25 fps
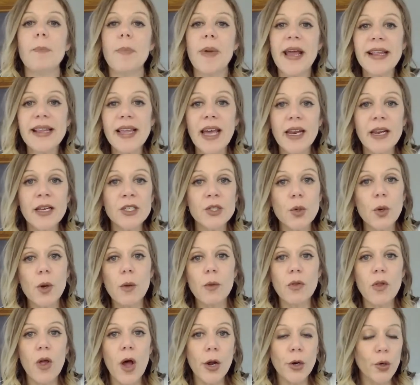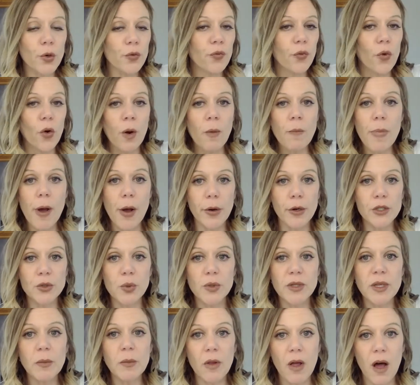make that into a longer form post
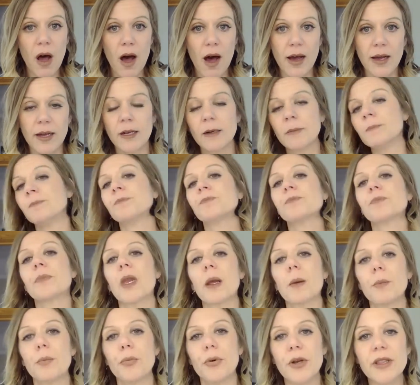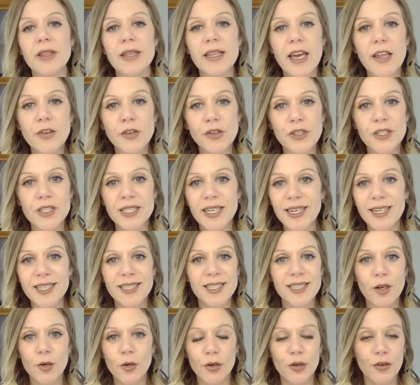with a blog, put the other
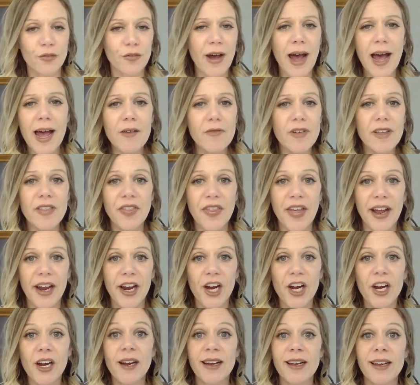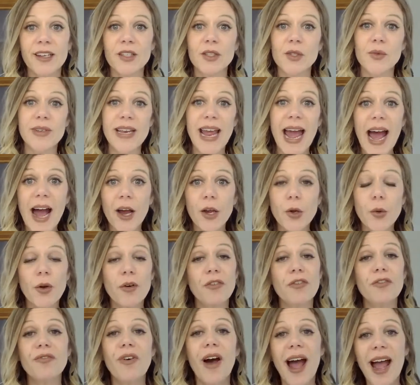6 or 5 in there. So now you
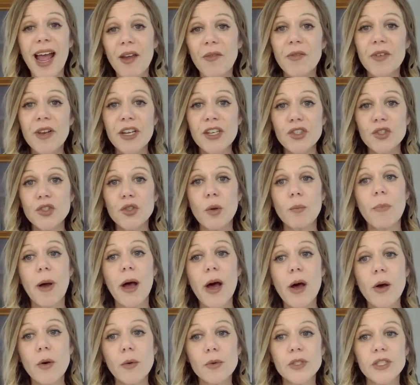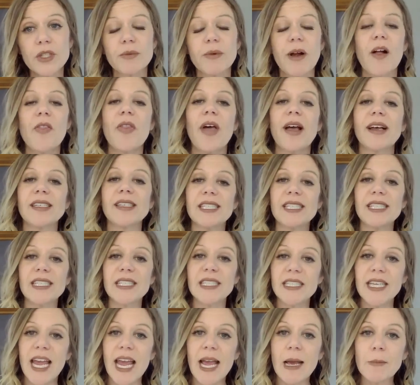have 5 additional posts around that
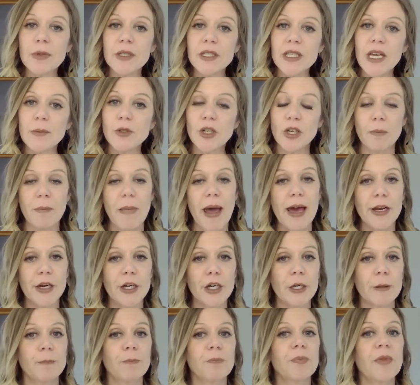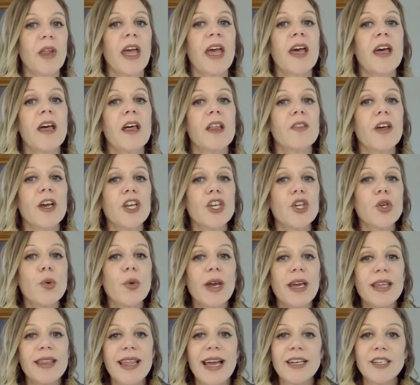same subject matter that you
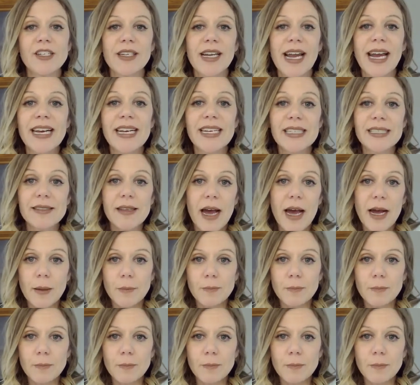can then kind of